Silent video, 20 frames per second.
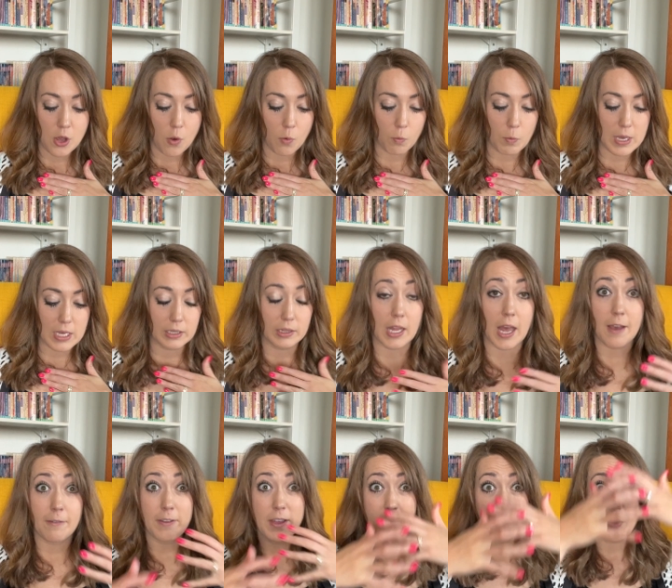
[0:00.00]
We
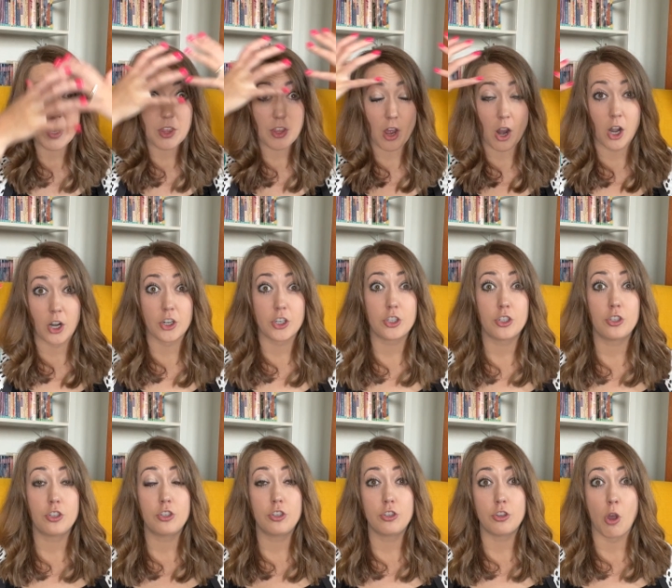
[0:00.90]
love him with our
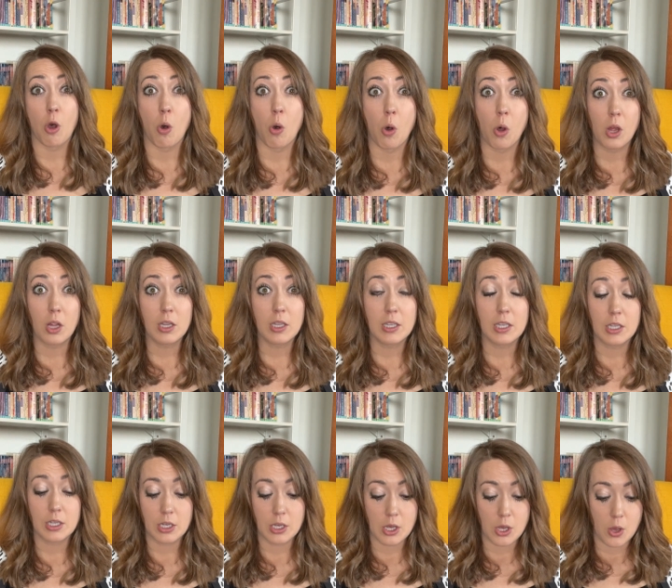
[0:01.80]
soul.
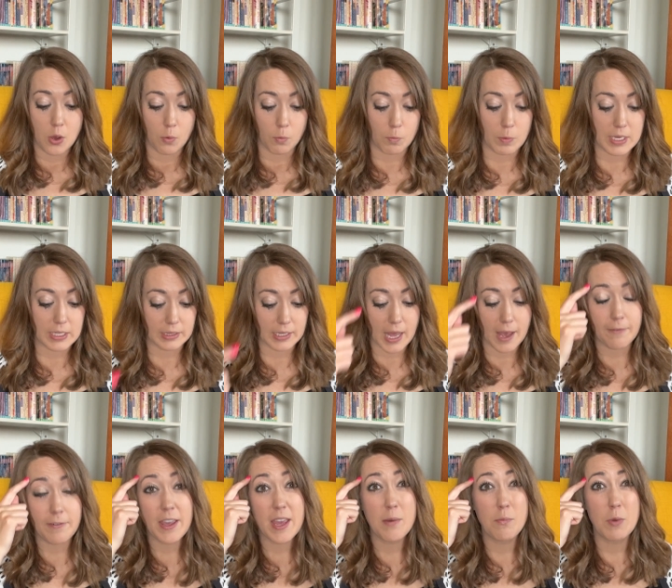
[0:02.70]
We
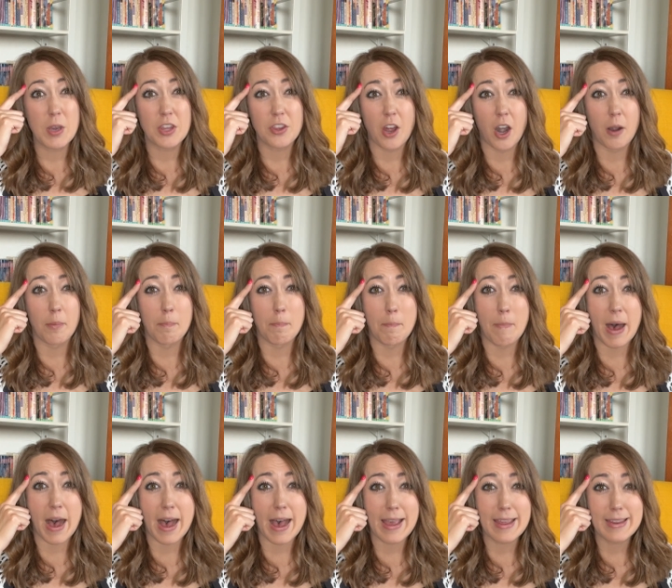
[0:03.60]
love him with our
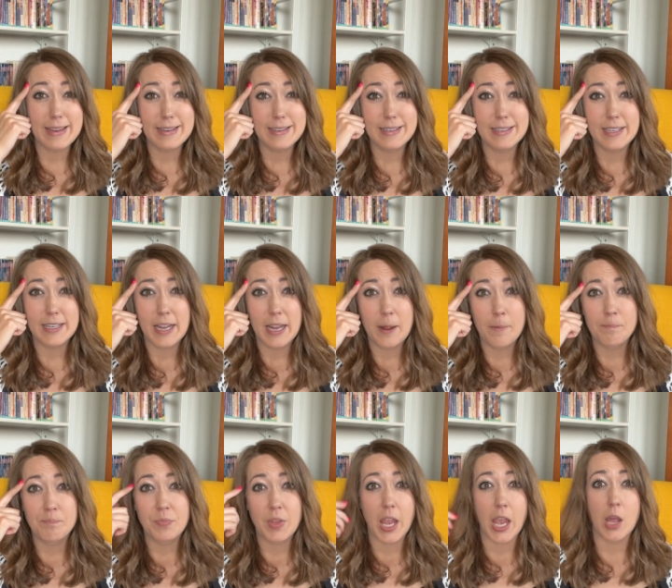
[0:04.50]
mind
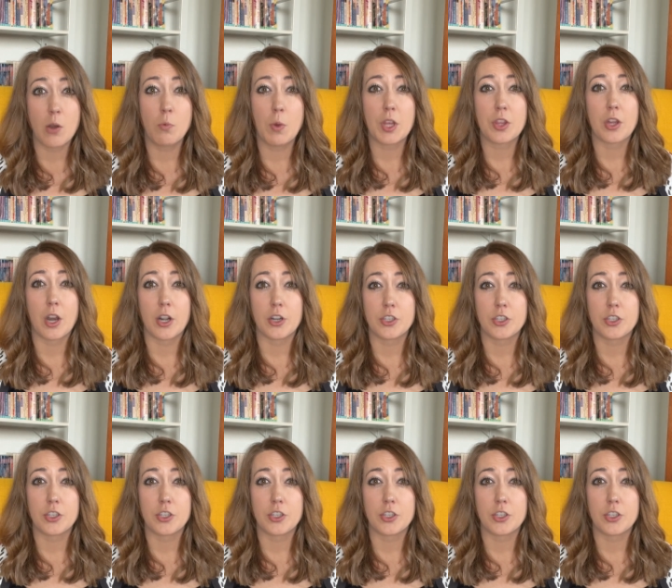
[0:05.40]
and with our